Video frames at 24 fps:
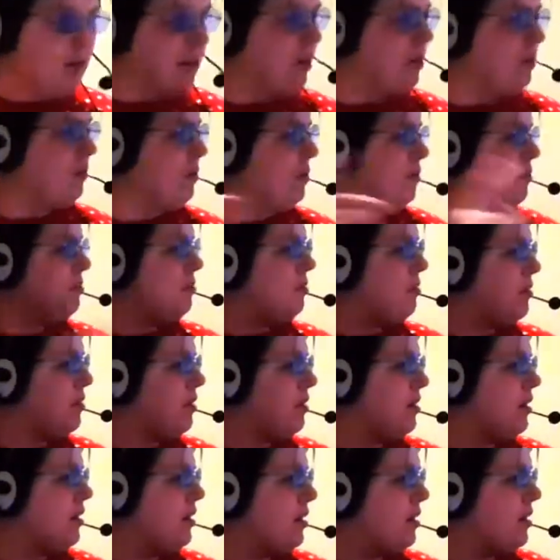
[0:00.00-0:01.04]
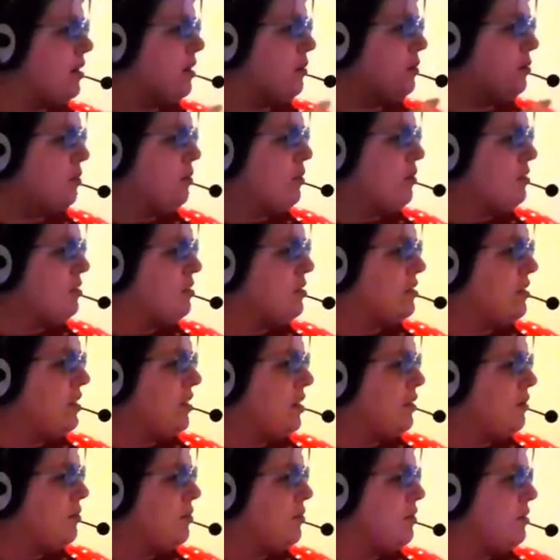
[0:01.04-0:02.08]
At one point I washed
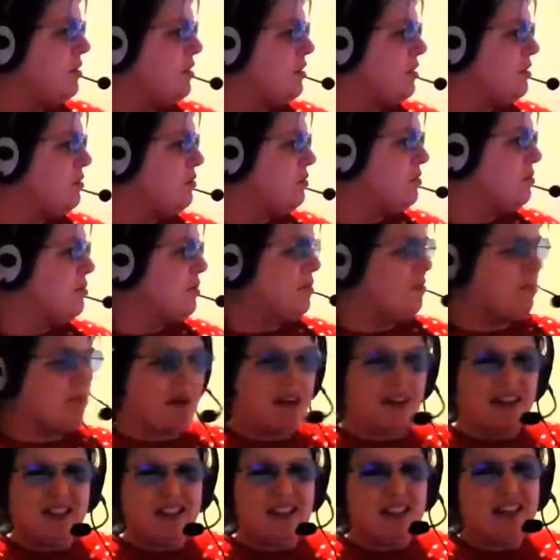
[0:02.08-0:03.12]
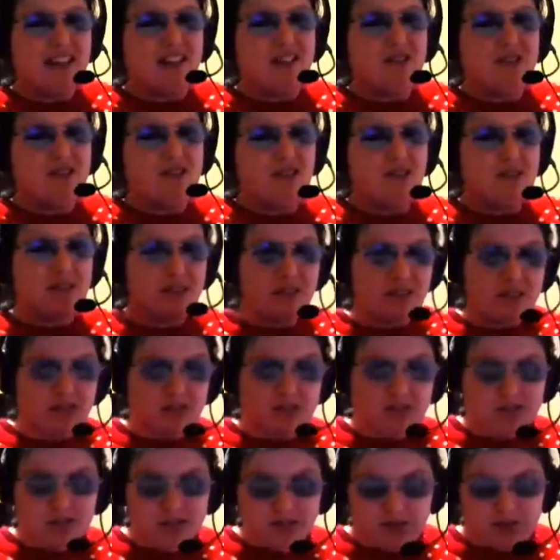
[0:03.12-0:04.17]
that one because it was a bit manky,
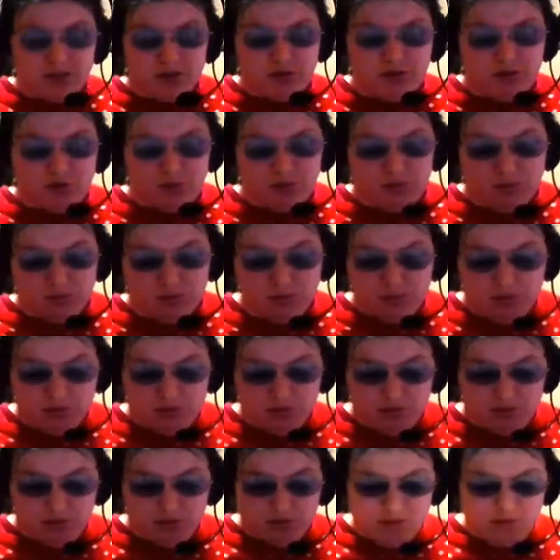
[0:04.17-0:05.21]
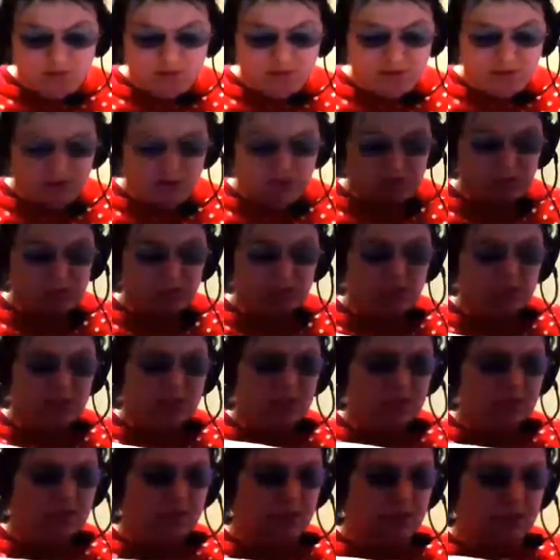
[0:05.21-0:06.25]
so
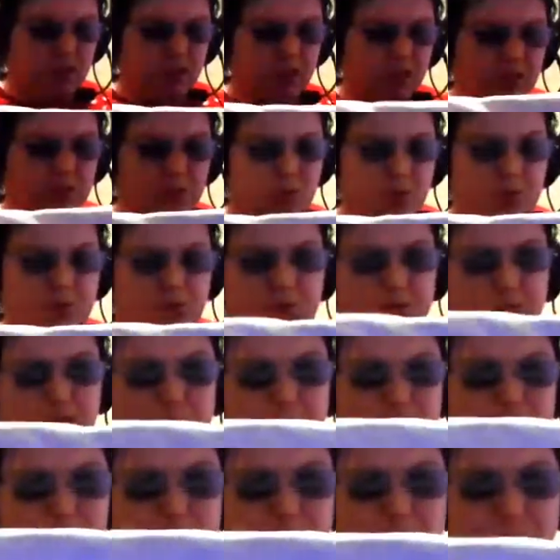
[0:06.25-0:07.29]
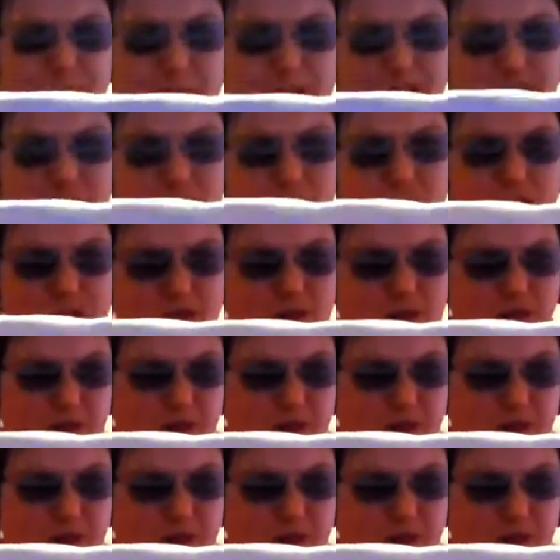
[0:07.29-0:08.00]
I swapped to the Bendy picture.